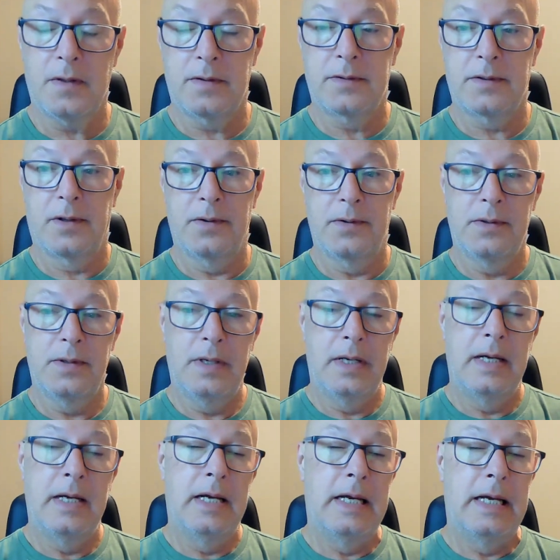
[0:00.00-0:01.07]
So
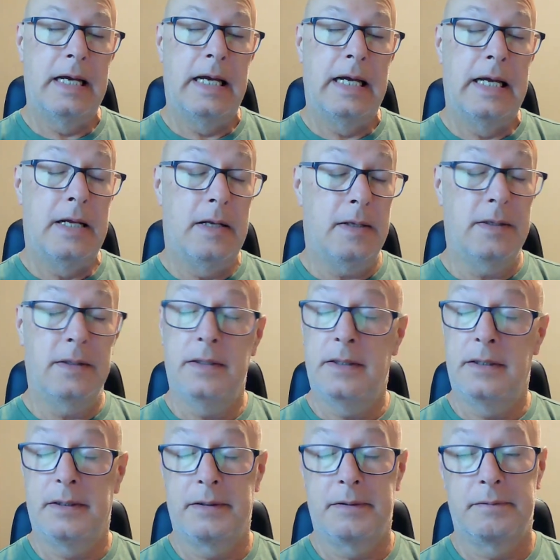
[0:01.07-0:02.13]

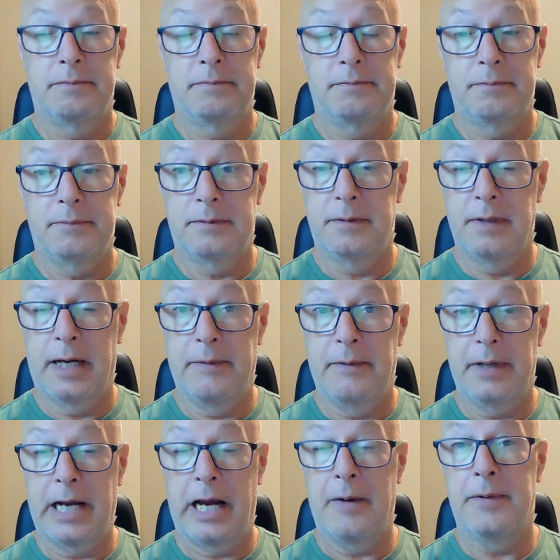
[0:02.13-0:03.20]

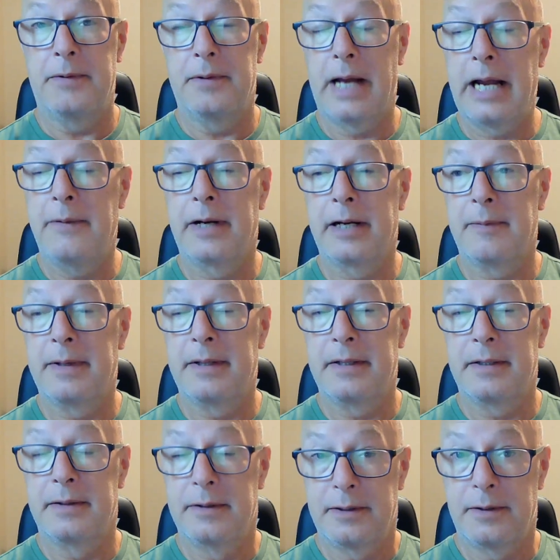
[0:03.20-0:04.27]
I
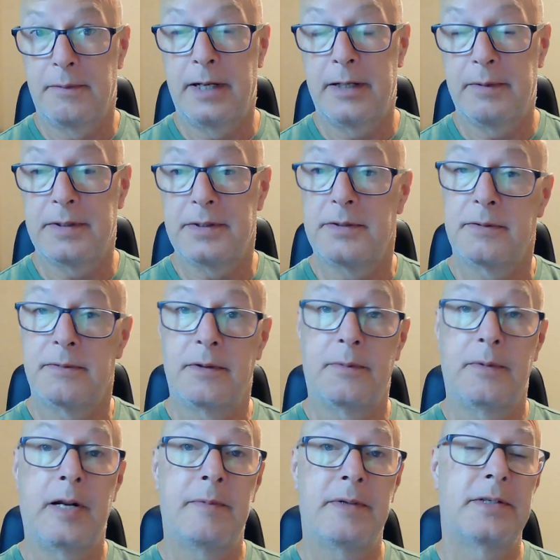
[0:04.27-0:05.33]
recommend the Redmond's.
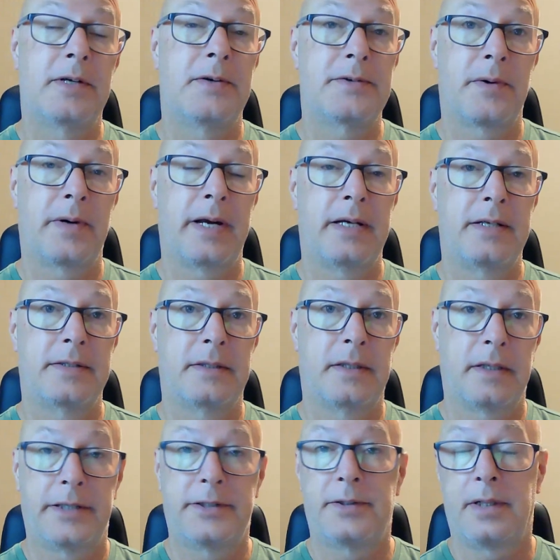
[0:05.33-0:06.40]
Redmond's also has an
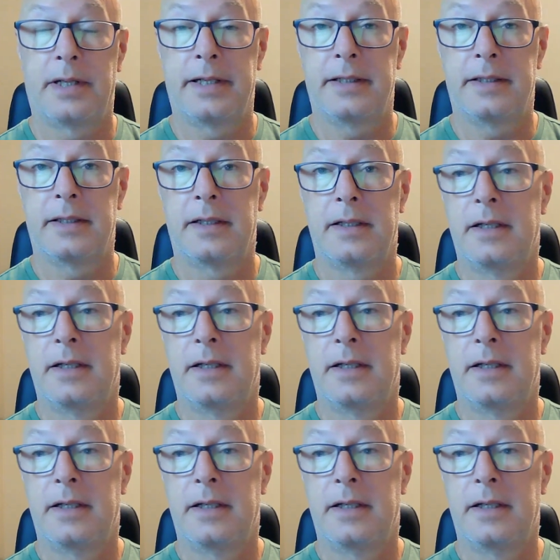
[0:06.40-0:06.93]
electrolyte.